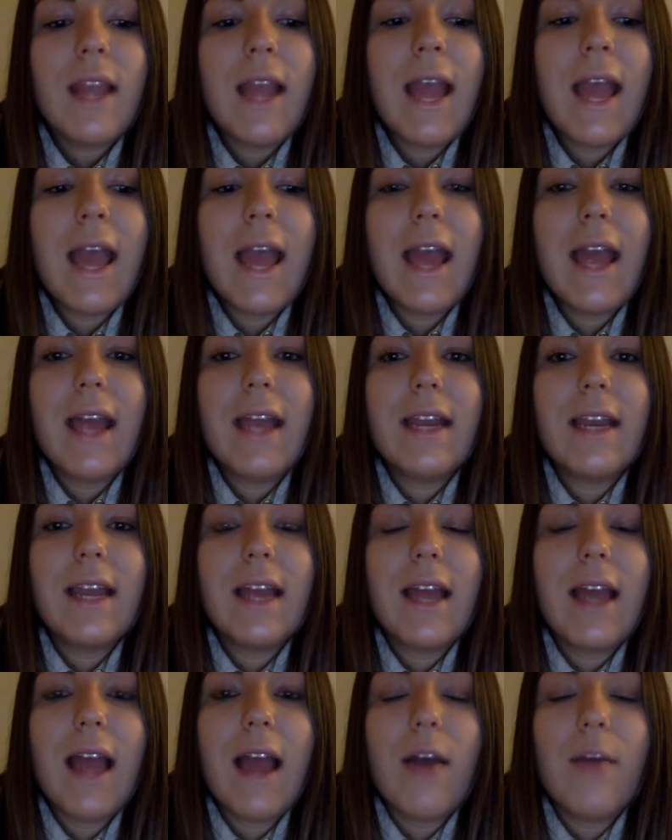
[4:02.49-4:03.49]
And
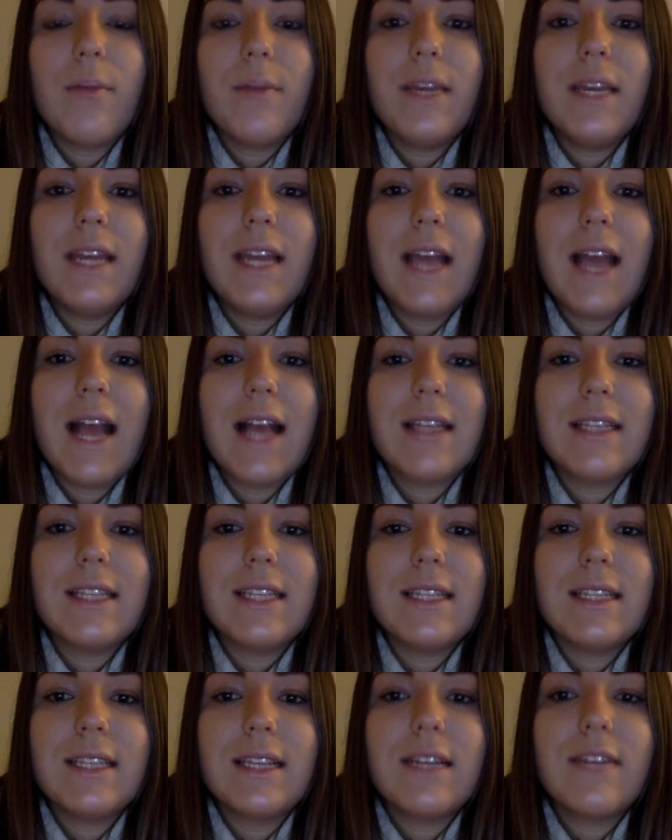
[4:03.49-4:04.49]
how media has
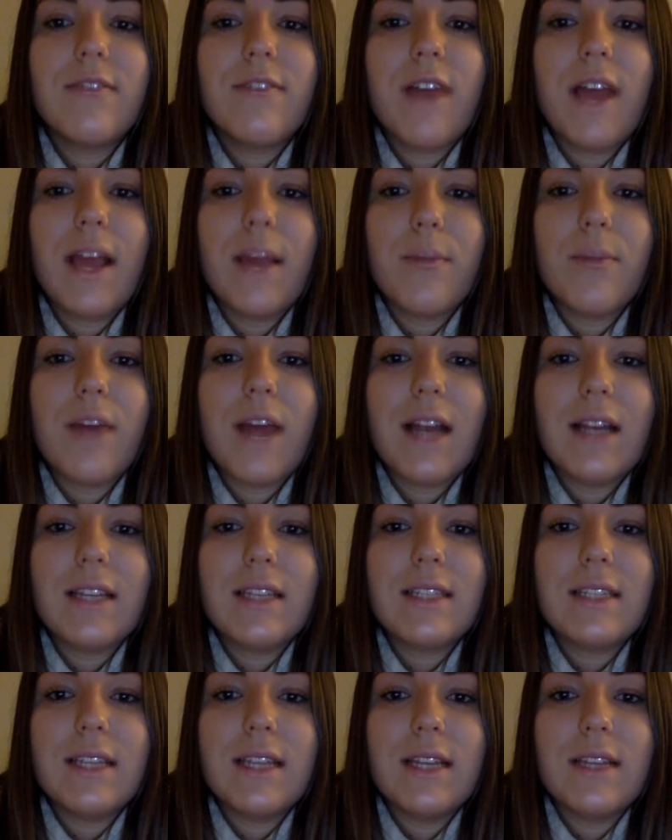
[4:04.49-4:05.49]
these signifying
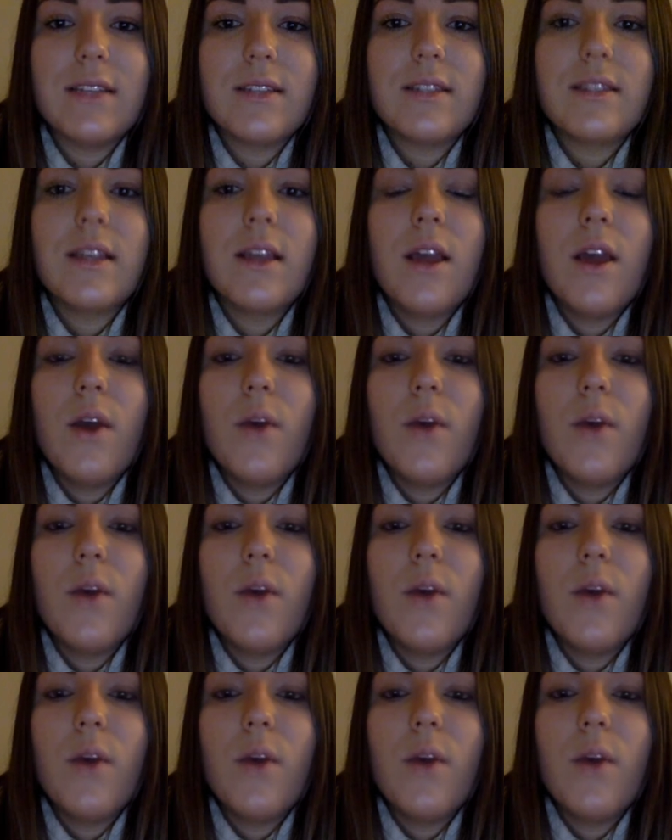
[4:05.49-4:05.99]
practices,